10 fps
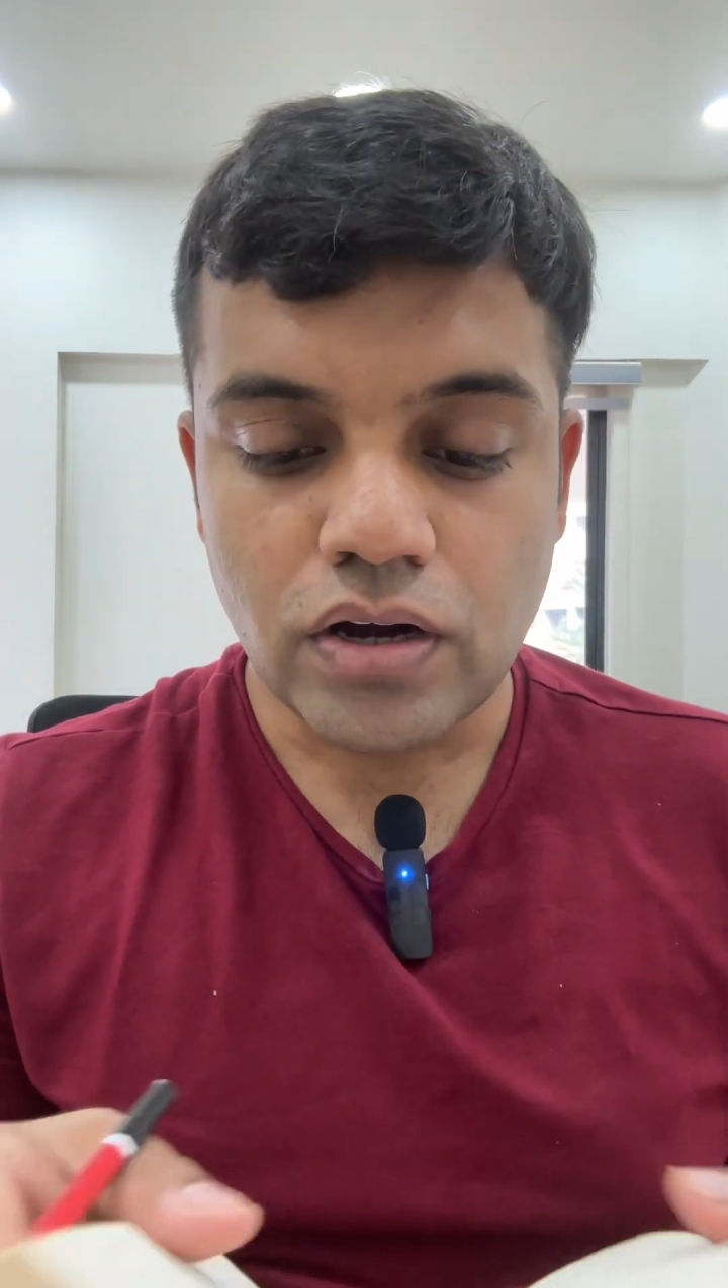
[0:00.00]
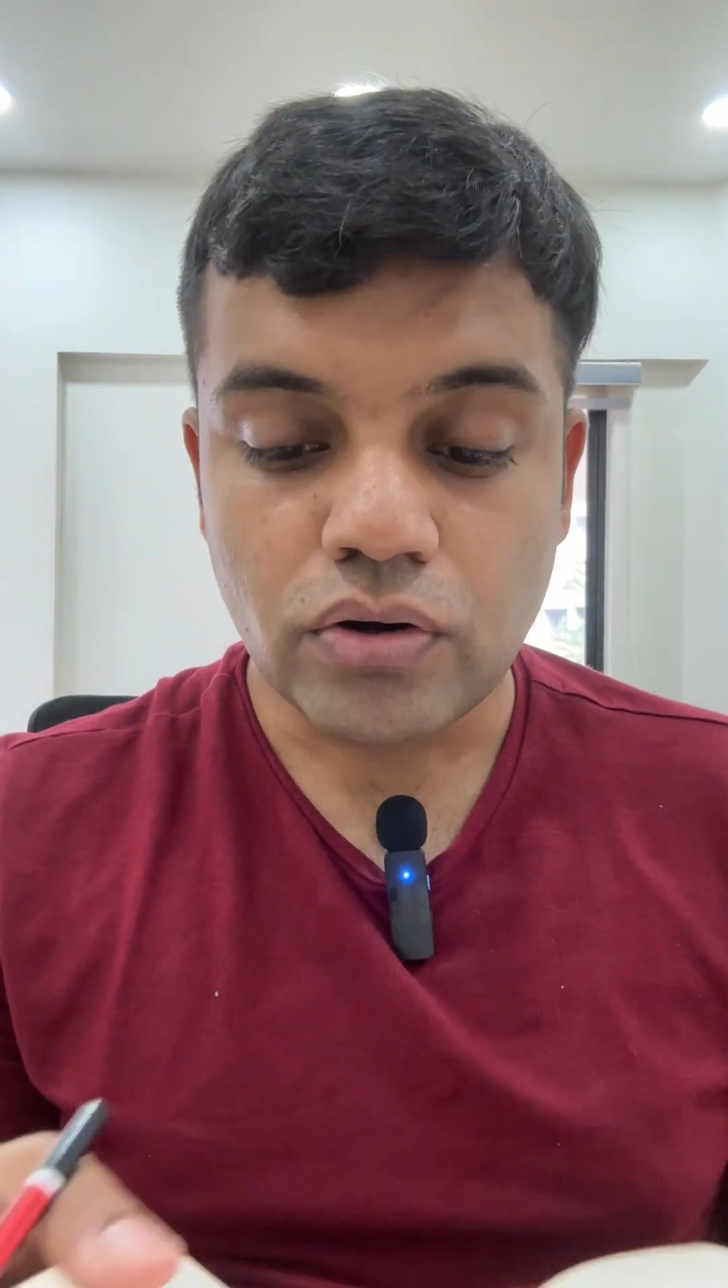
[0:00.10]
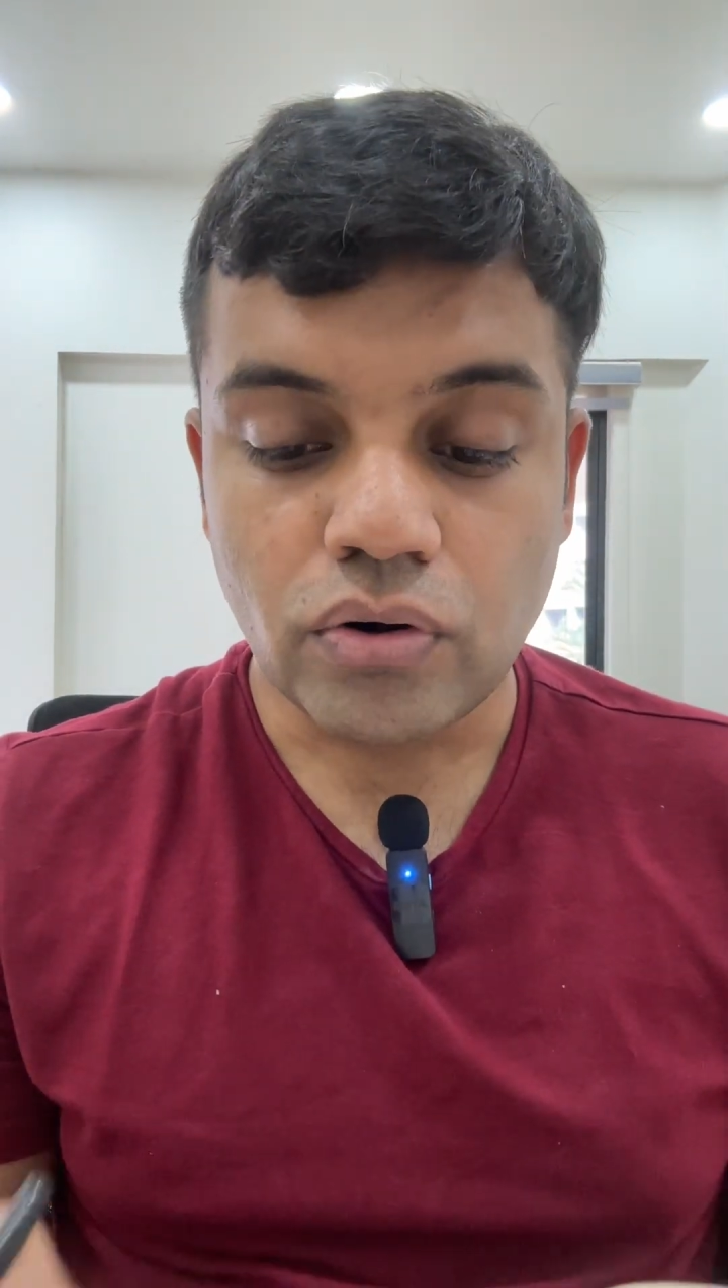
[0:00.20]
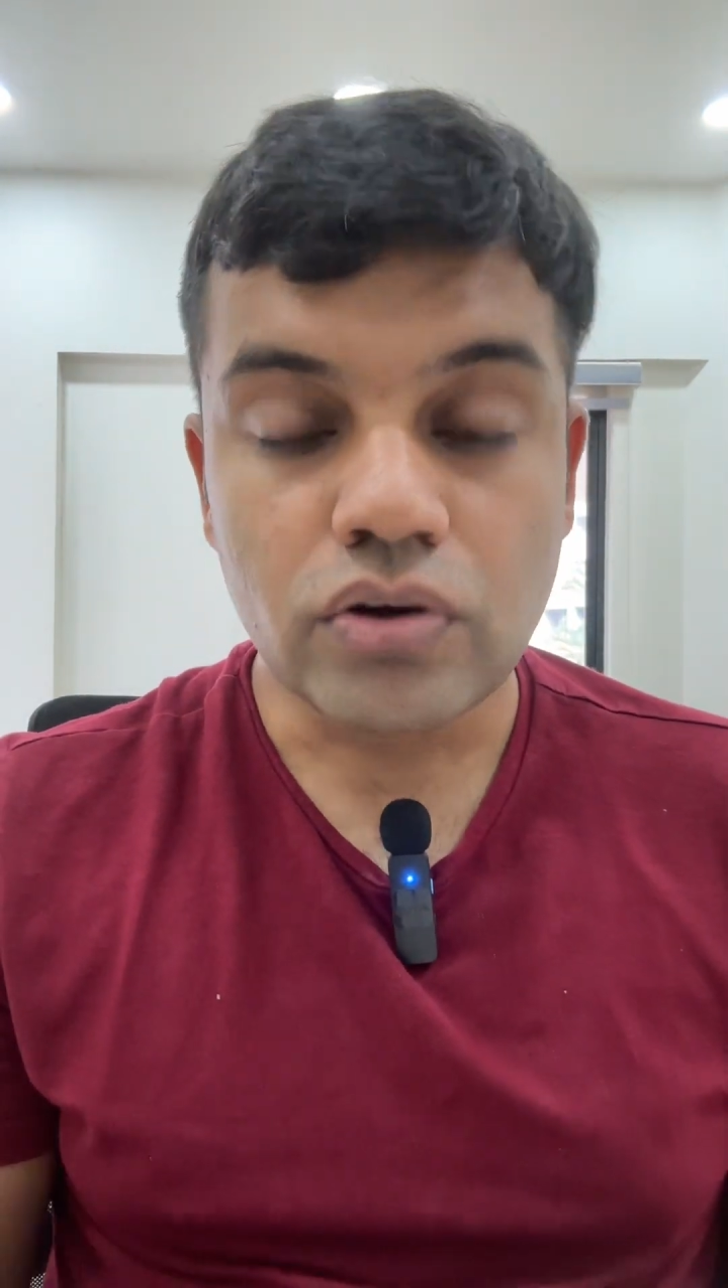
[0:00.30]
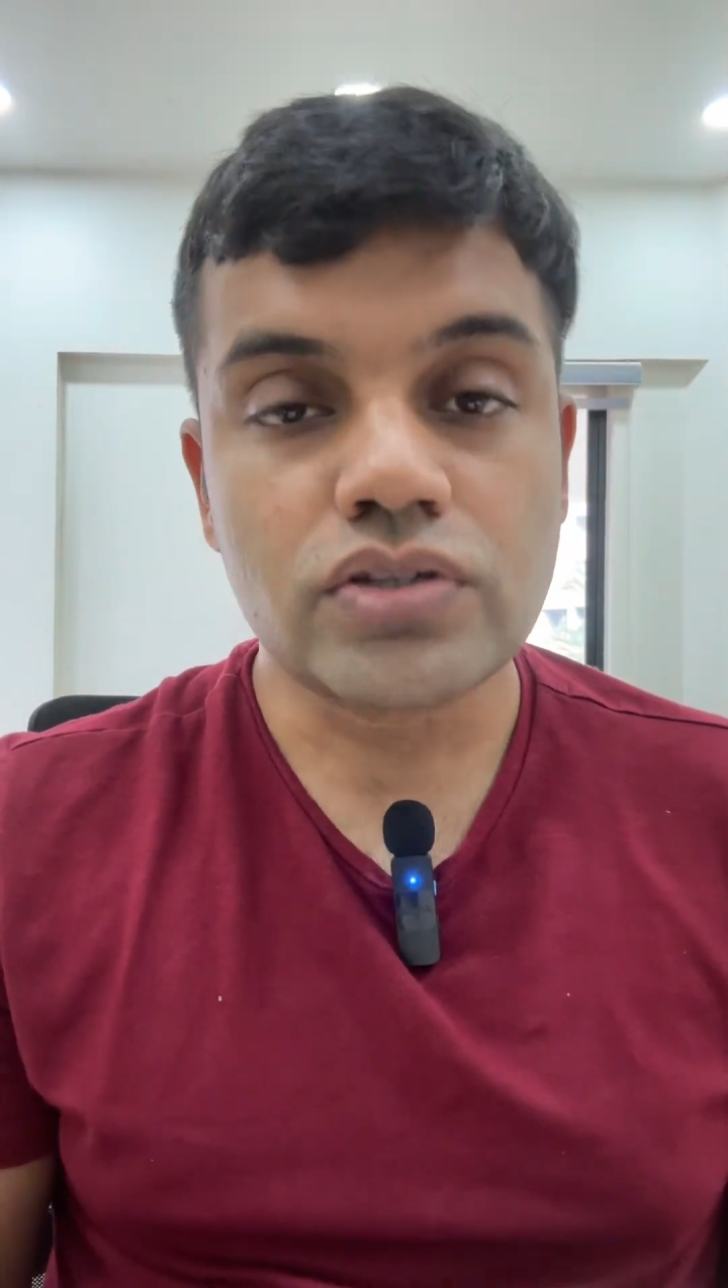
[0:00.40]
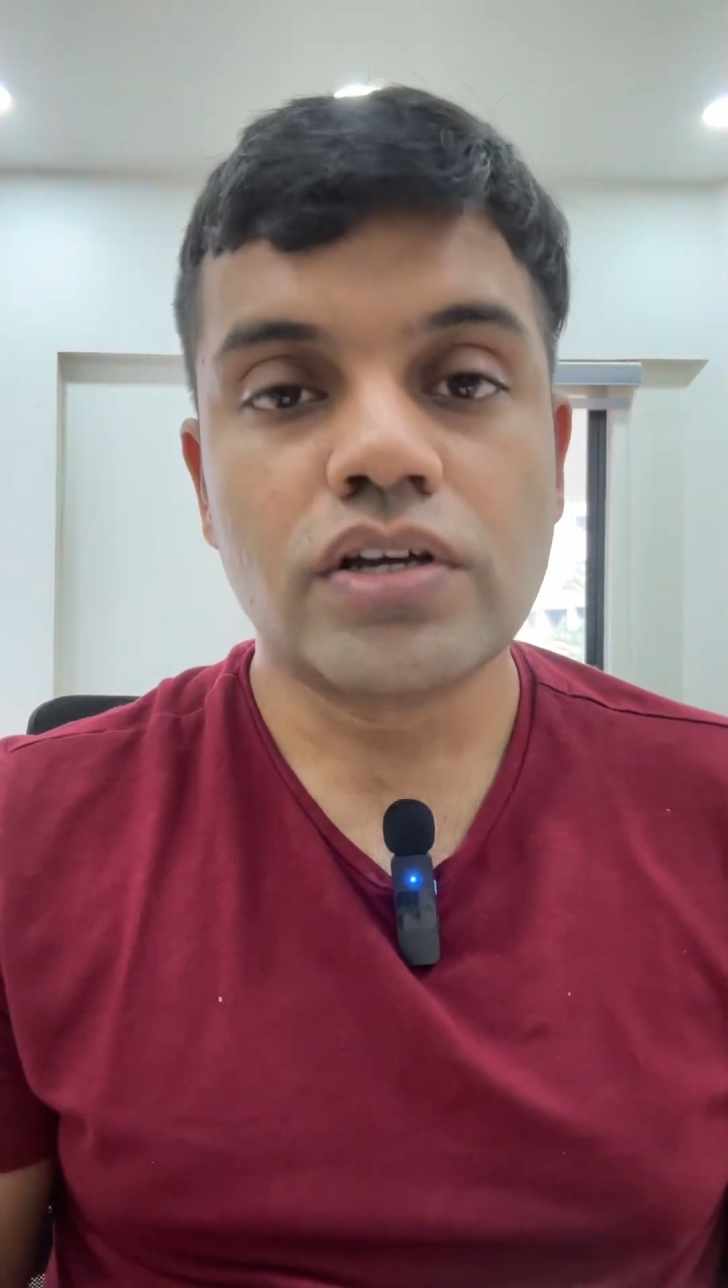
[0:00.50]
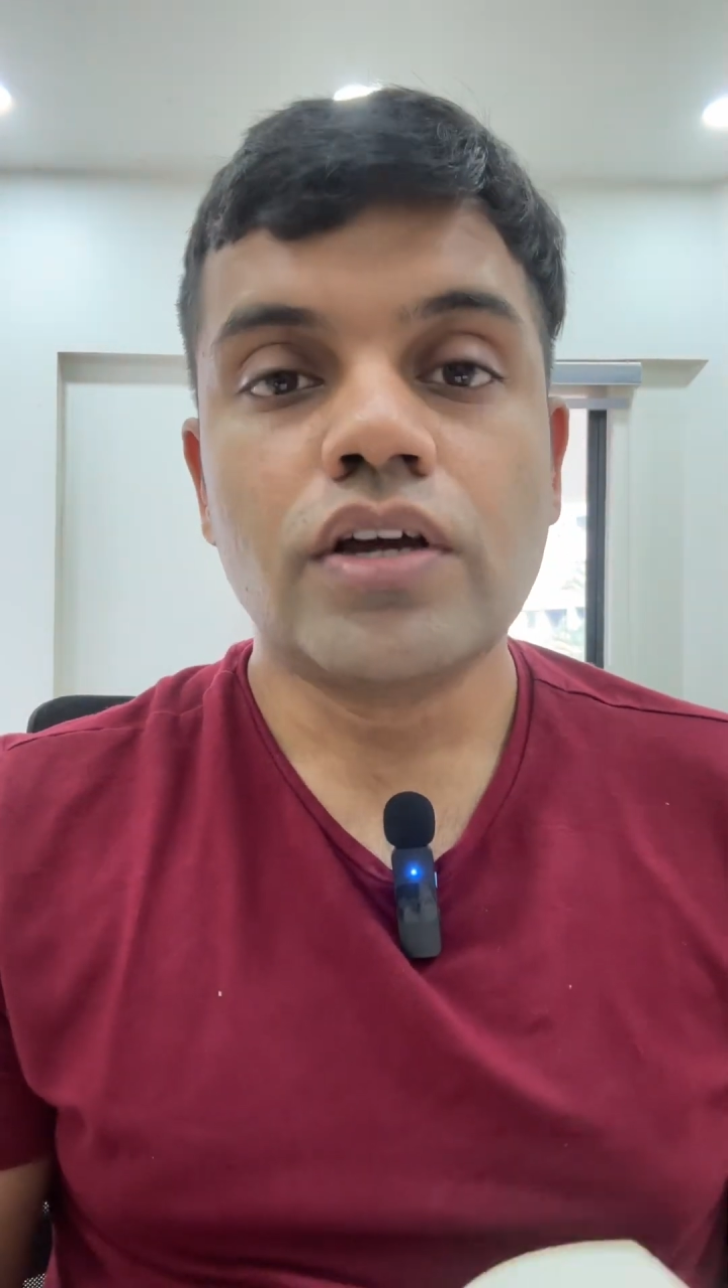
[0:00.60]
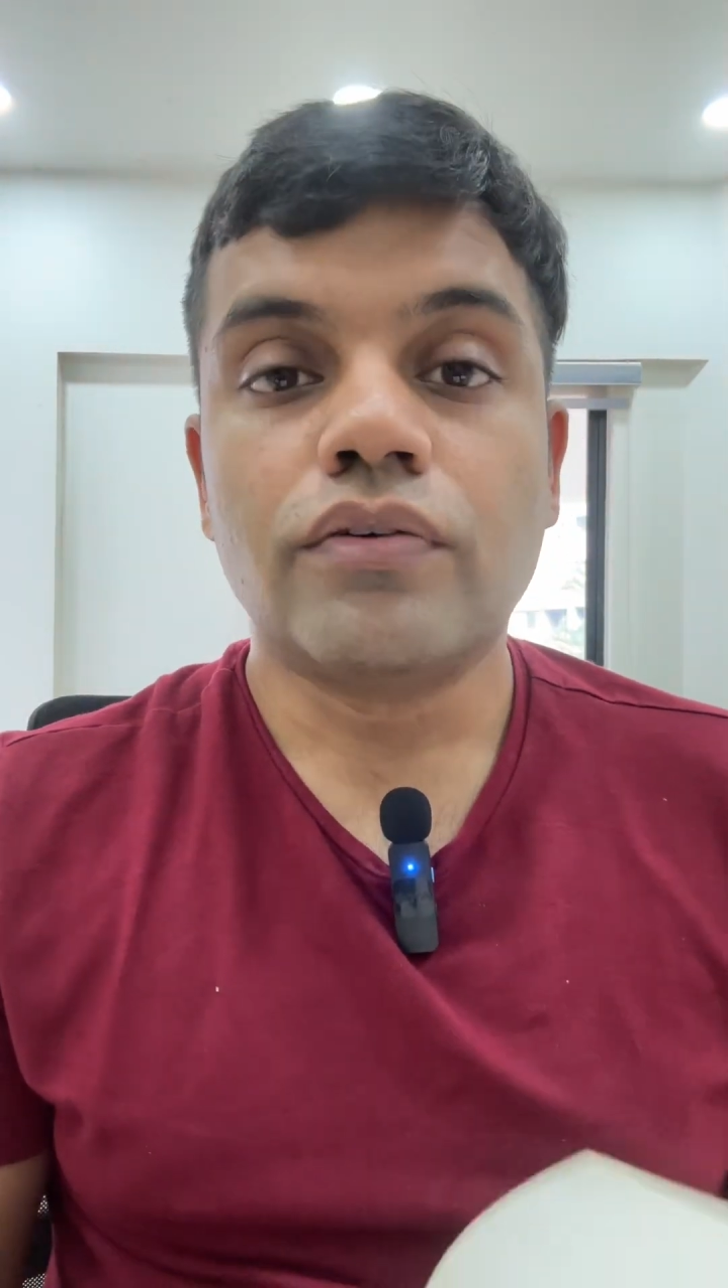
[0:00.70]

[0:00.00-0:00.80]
across